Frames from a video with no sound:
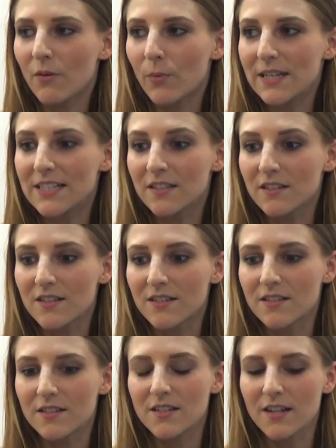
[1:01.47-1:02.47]
We
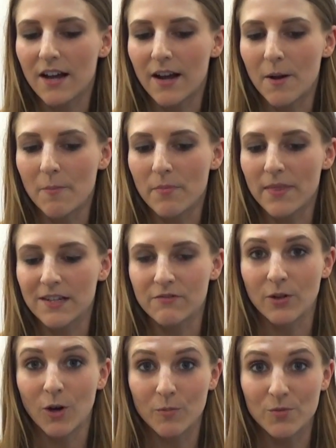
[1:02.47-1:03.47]
discussed the
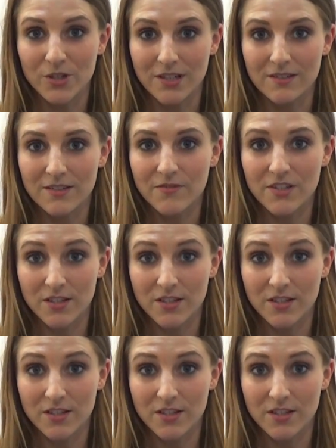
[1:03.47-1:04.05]
different options for